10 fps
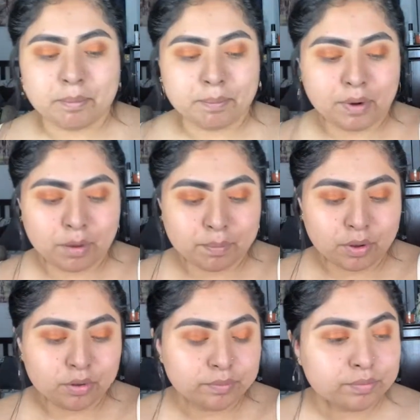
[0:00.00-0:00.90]

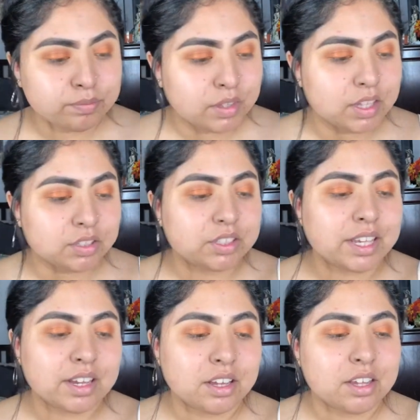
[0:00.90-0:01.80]
purple, so it's
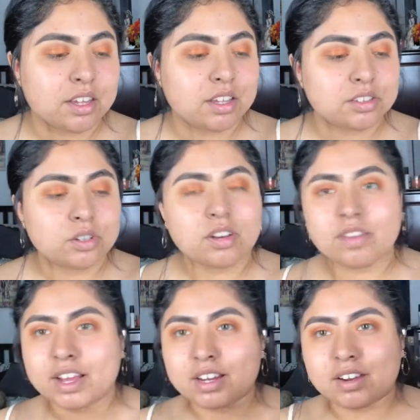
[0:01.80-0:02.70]
like sort of
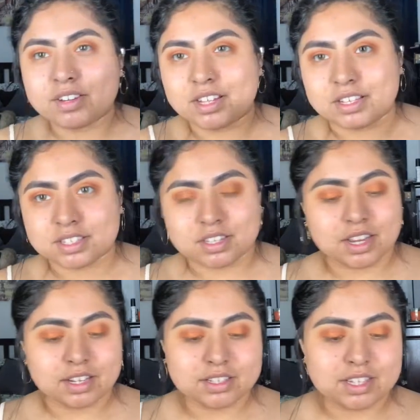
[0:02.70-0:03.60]
like an iridescent,
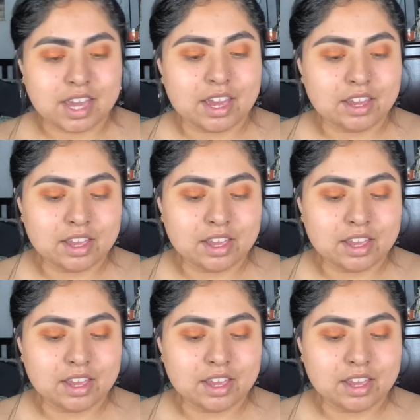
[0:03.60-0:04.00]
I could say.